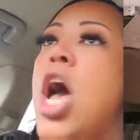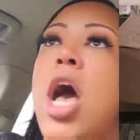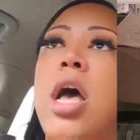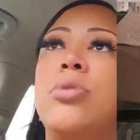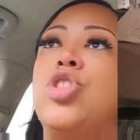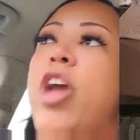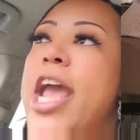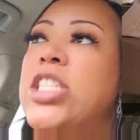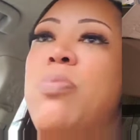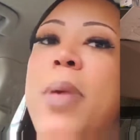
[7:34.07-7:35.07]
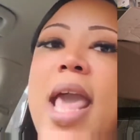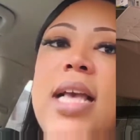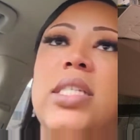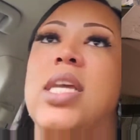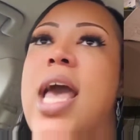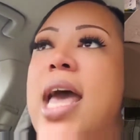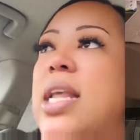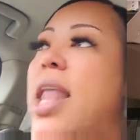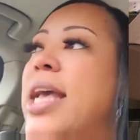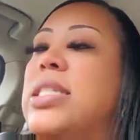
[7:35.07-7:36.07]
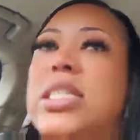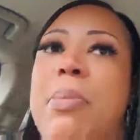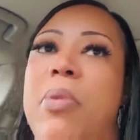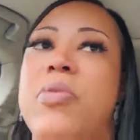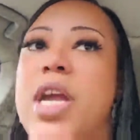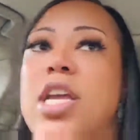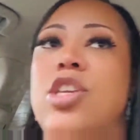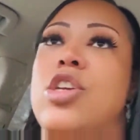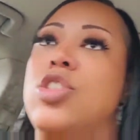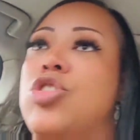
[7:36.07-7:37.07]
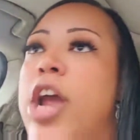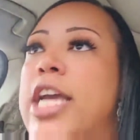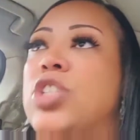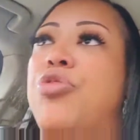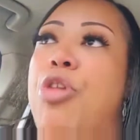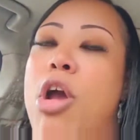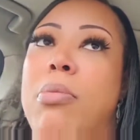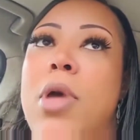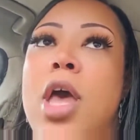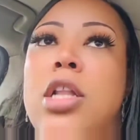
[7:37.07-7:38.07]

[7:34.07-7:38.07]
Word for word: um, trash bags to kind of like separate your trash from